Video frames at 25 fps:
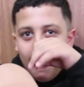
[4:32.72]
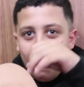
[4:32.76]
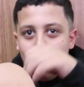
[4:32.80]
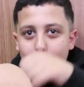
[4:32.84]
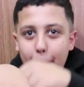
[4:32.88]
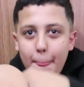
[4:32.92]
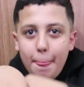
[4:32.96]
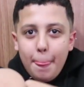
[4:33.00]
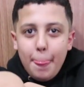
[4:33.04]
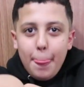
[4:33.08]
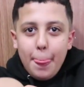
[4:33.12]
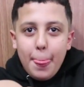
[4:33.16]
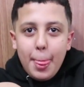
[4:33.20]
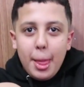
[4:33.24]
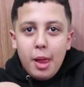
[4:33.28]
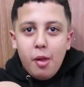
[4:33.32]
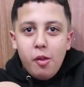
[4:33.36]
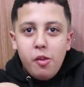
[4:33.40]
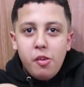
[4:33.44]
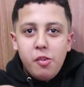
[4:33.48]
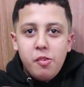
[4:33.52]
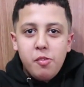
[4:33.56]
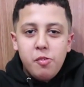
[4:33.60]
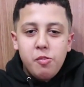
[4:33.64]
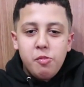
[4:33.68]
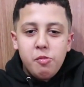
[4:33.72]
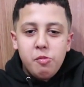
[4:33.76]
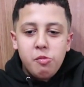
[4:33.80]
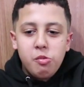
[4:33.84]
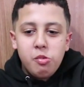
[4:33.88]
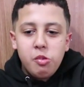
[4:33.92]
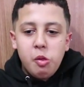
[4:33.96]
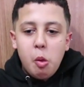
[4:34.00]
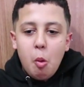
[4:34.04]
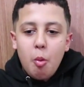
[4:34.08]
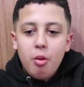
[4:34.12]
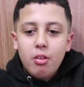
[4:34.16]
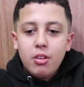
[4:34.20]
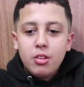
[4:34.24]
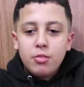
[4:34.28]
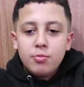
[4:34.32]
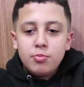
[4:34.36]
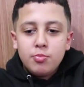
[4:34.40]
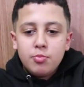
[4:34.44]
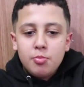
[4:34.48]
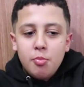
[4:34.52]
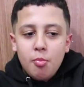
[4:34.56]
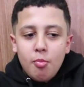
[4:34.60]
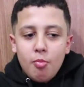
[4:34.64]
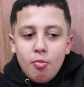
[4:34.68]
are you excited about seeing the, the
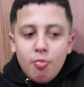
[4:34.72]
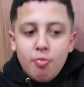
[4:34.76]
girls in the